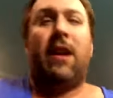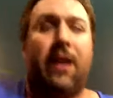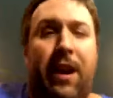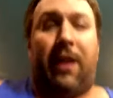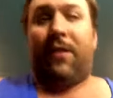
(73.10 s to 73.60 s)

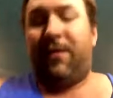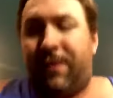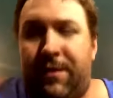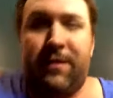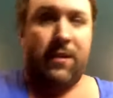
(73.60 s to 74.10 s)
Now,
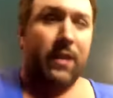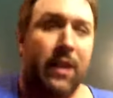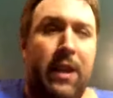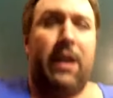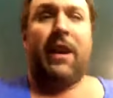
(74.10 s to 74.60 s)

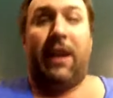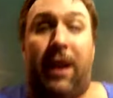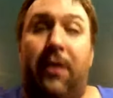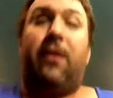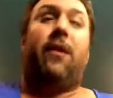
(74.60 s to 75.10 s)

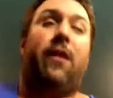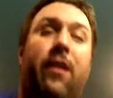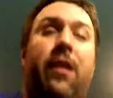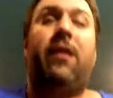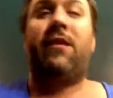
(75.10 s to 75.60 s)
here
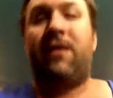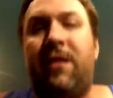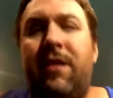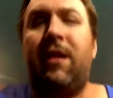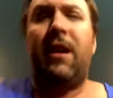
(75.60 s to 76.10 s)
are
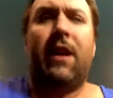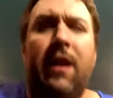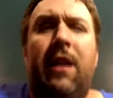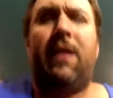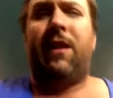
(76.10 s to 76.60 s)

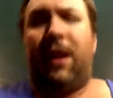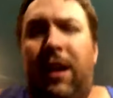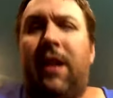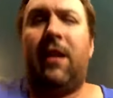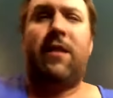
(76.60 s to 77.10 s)

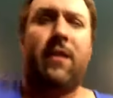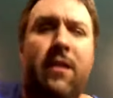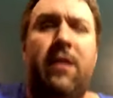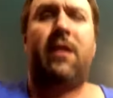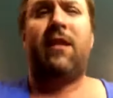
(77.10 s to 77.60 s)
the
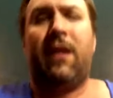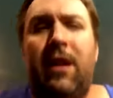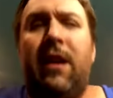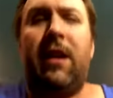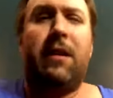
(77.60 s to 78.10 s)

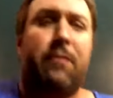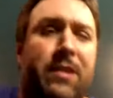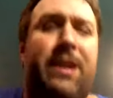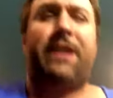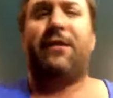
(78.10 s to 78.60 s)

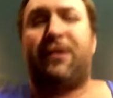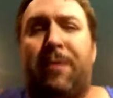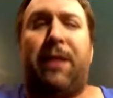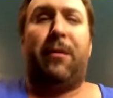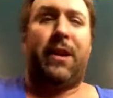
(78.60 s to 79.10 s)
procedures
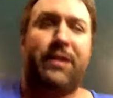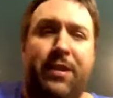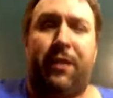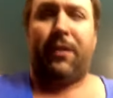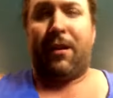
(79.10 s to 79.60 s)
by which
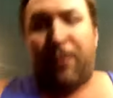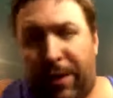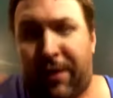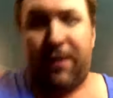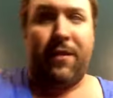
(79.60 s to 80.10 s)
you can
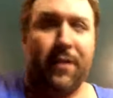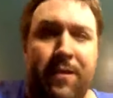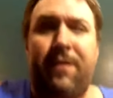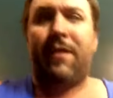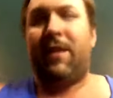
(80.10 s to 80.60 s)
win.
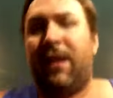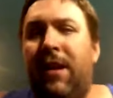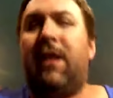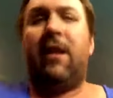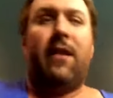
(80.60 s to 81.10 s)

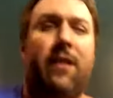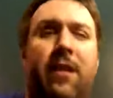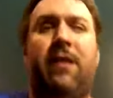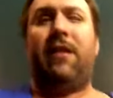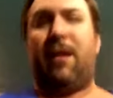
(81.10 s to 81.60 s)

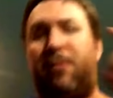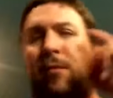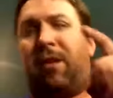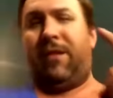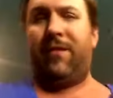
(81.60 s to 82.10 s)
Number
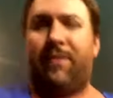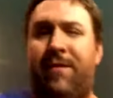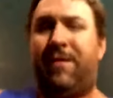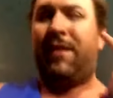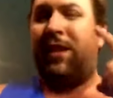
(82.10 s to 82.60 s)
one,
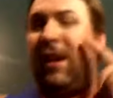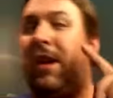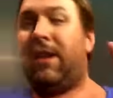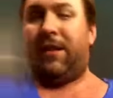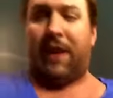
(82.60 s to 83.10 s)

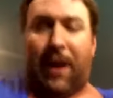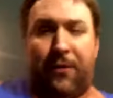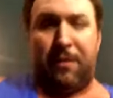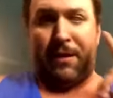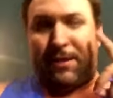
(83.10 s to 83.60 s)
you have
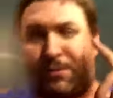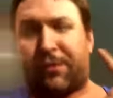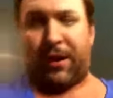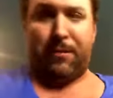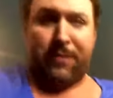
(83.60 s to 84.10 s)
to be a
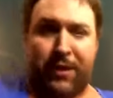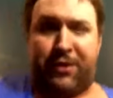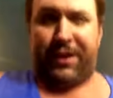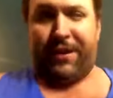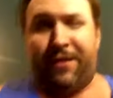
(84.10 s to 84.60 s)
subscriber to the
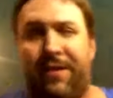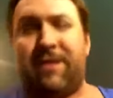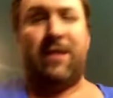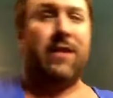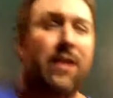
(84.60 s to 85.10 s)
channel.
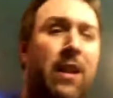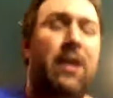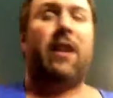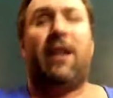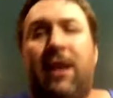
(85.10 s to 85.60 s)

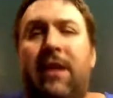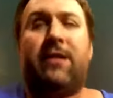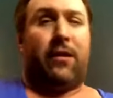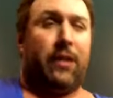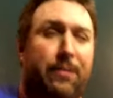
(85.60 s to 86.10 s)

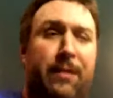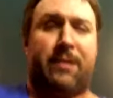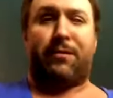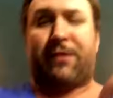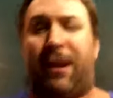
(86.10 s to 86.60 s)
So click the
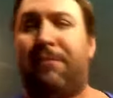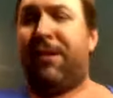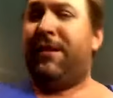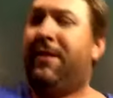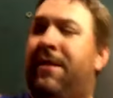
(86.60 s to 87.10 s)
subscribe
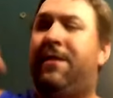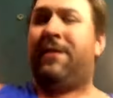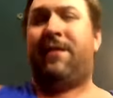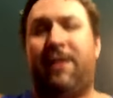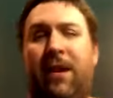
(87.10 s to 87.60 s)
button
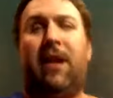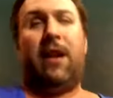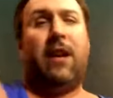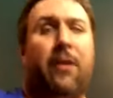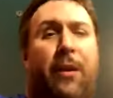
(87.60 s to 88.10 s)

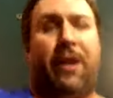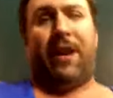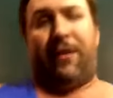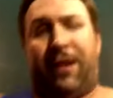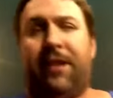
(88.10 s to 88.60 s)
right
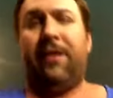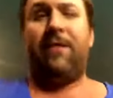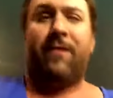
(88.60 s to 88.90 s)
down here.